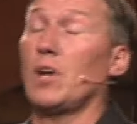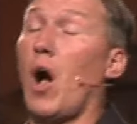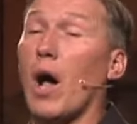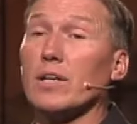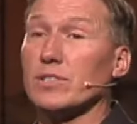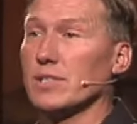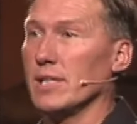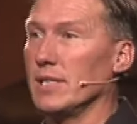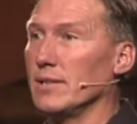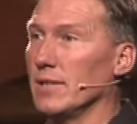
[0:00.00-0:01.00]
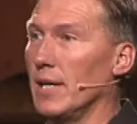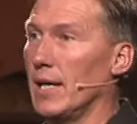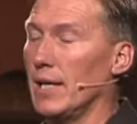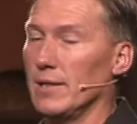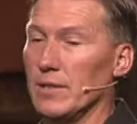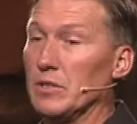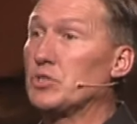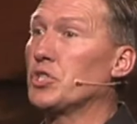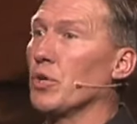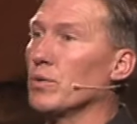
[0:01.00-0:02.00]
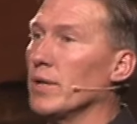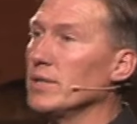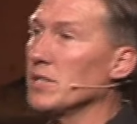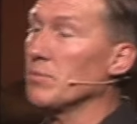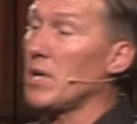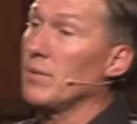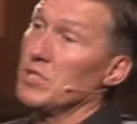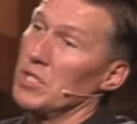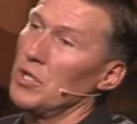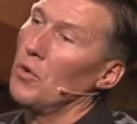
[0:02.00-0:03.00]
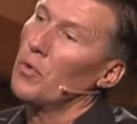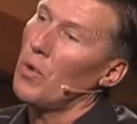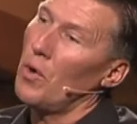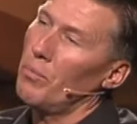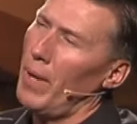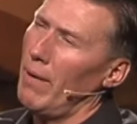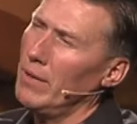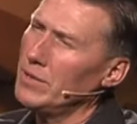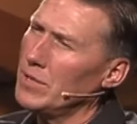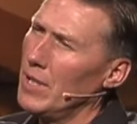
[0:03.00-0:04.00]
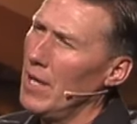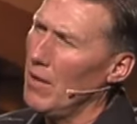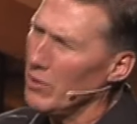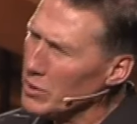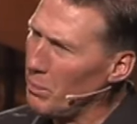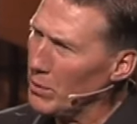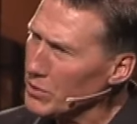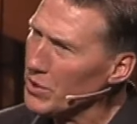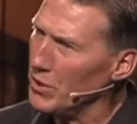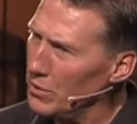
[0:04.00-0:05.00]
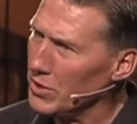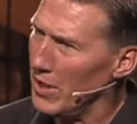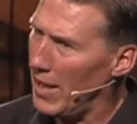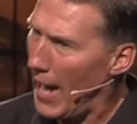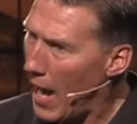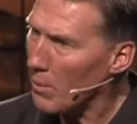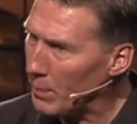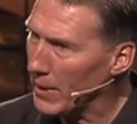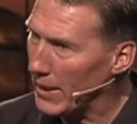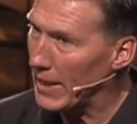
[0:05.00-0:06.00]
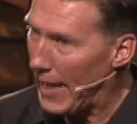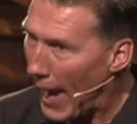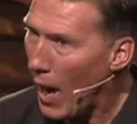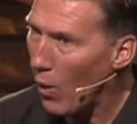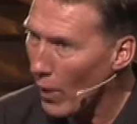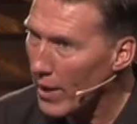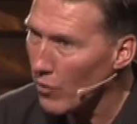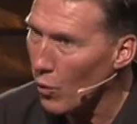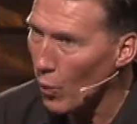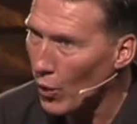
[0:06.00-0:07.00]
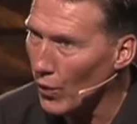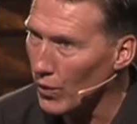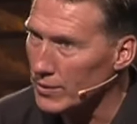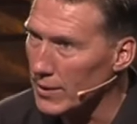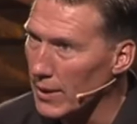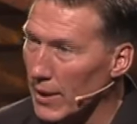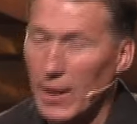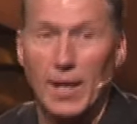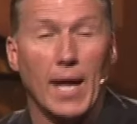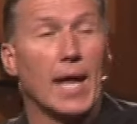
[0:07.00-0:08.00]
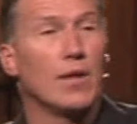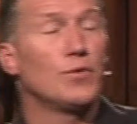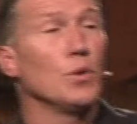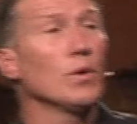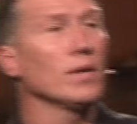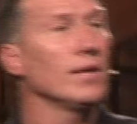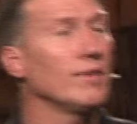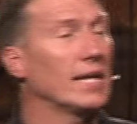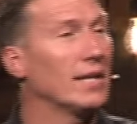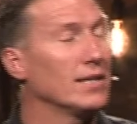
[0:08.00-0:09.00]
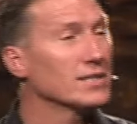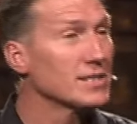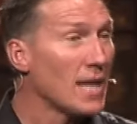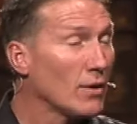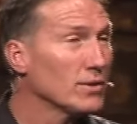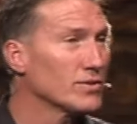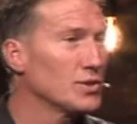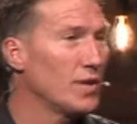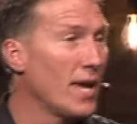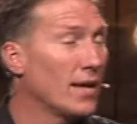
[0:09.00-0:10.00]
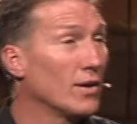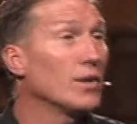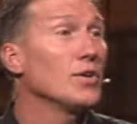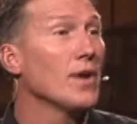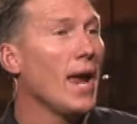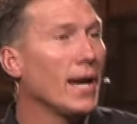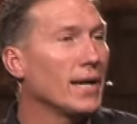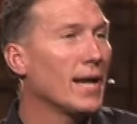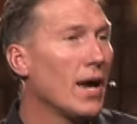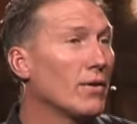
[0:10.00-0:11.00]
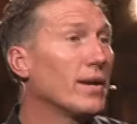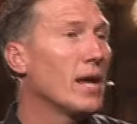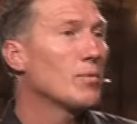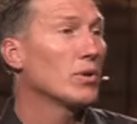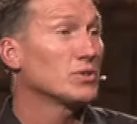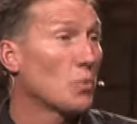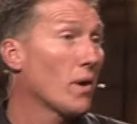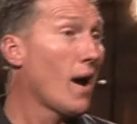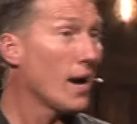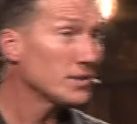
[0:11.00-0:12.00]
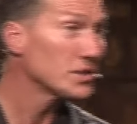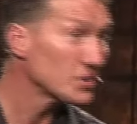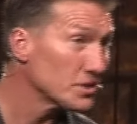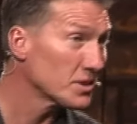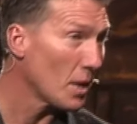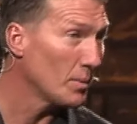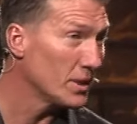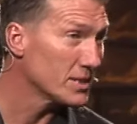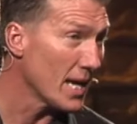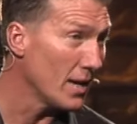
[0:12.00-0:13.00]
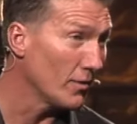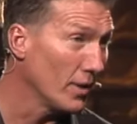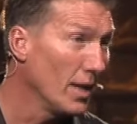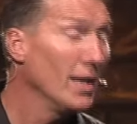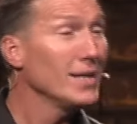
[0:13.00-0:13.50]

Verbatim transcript: cause the uh, children sometimes to kill their own parents. There is persecution happening now in the world. And if you are living in the south of Sudan or you're hanging out in neighborhoods where ISIS is coming to town,